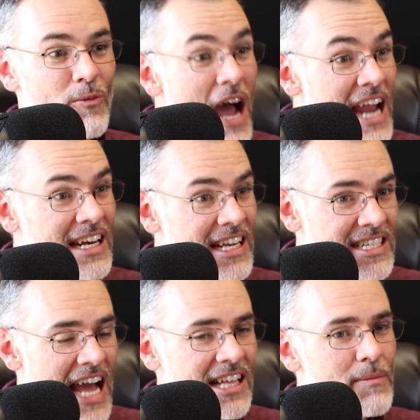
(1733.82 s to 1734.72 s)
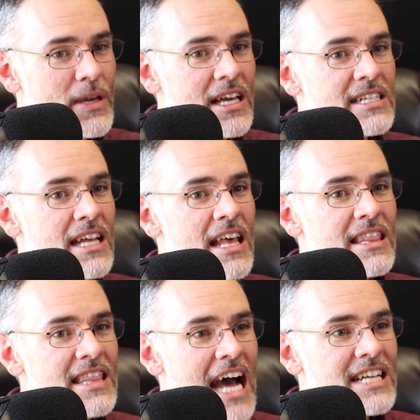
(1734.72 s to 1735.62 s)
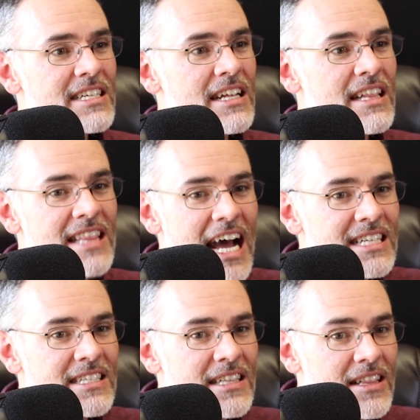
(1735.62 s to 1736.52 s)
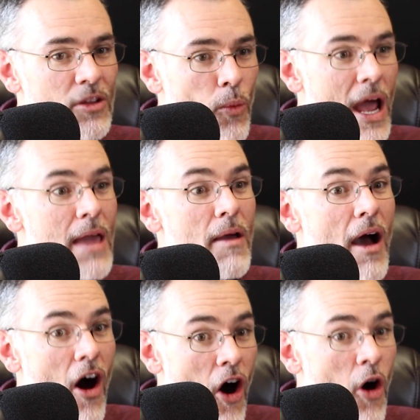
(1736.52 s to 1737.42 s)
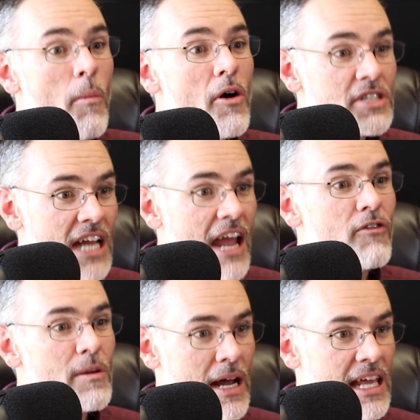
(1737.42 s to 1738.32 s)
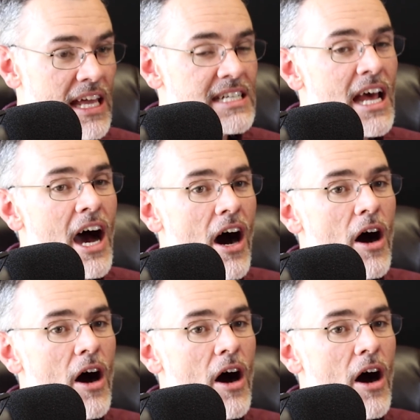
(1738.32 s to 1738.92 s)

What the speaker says: Right, exactly. Because that's the way almost everybody is. Yeah.